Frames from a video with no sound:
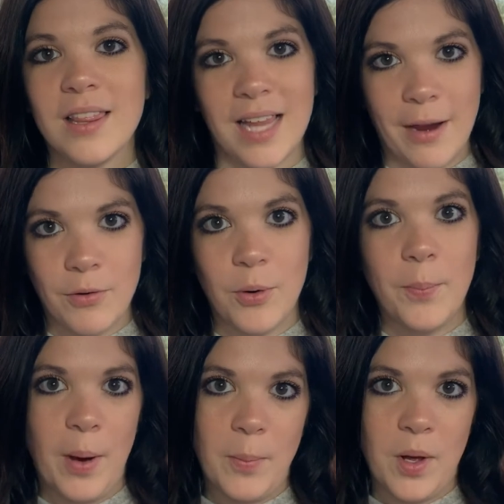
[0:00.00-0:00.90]
Lightroom
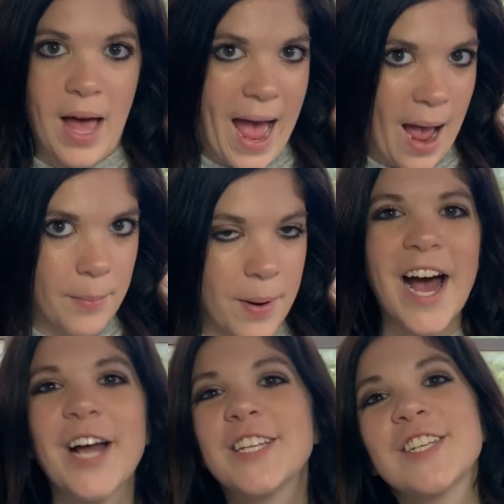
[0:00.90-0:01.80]
mobile app.
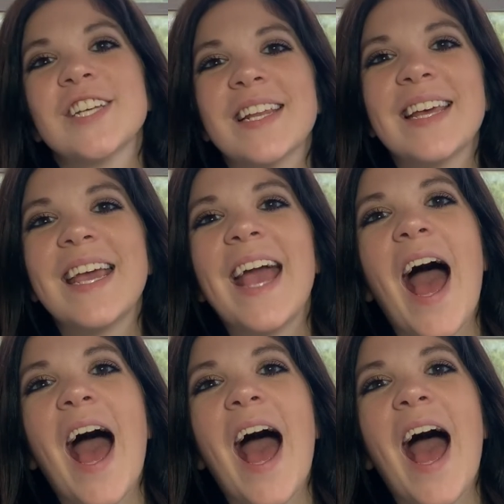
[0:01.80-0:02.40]
Additionally,